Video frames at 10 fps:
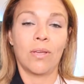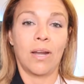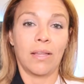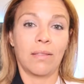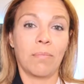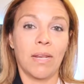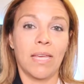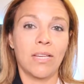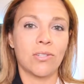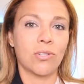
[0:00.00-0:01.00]
like the
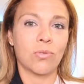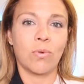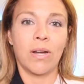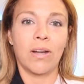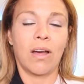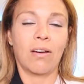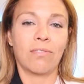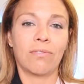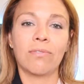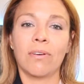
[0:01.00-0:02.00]
medication just wearing off
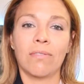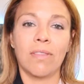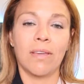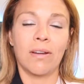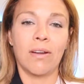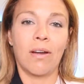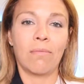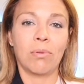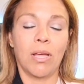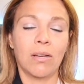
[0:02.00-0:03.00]
of the
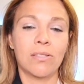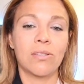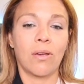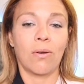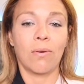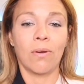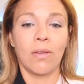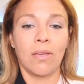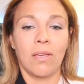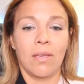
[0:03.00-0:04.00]
nerve block. So
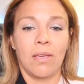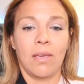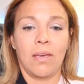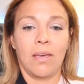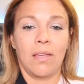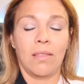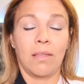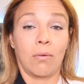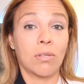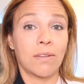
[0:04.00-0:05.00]

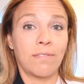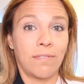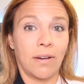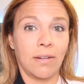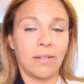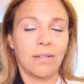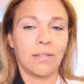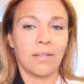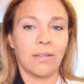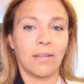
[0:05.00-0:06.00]
that wasn't fun.
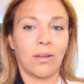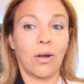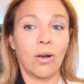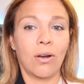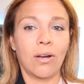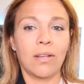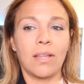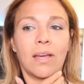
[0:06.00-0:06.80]
It hurt.